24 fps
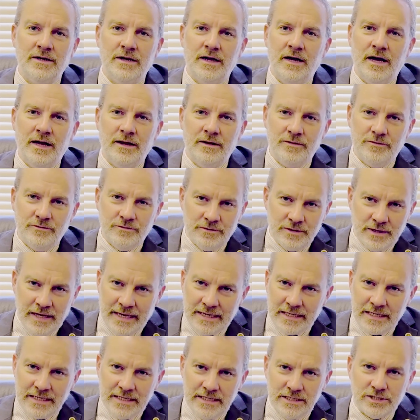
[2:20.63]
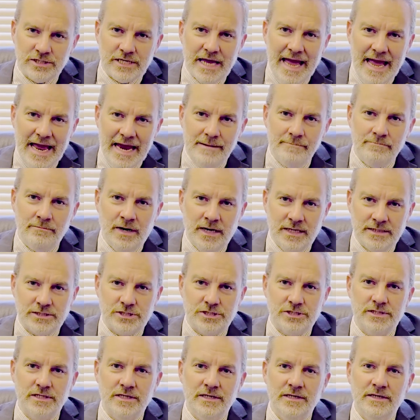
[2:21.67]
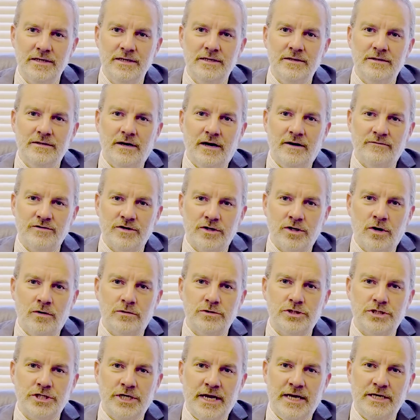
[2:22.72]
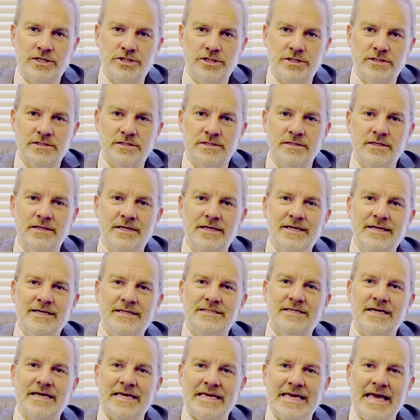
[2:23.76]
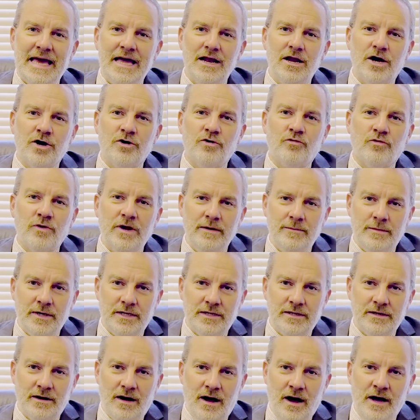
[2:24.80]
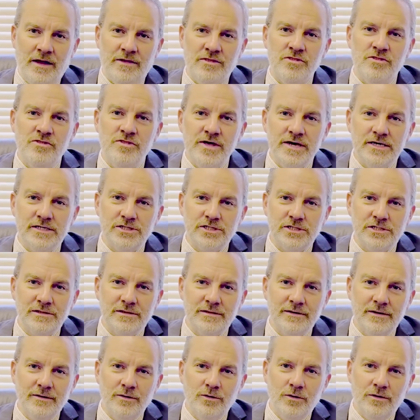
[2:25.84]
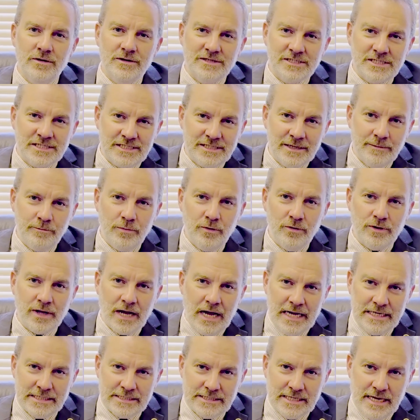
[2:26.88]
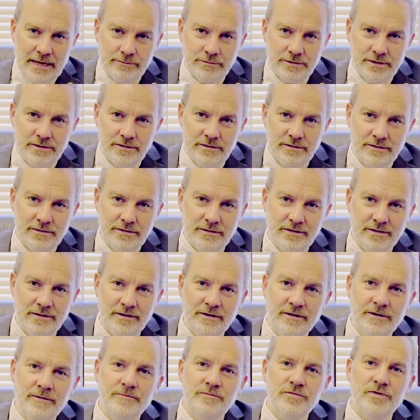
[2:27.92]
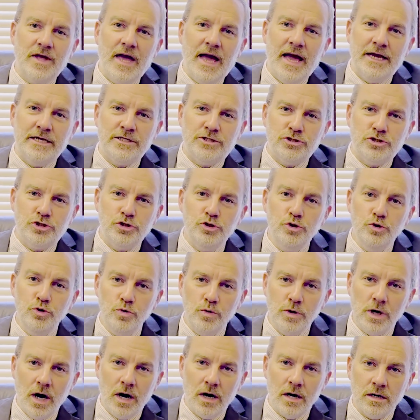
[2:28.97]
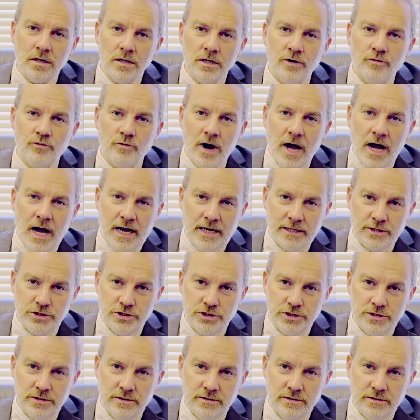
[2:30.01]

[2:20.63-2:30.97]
at least 8 months of negotiations to get agreement on this simple concept. A 2-car garage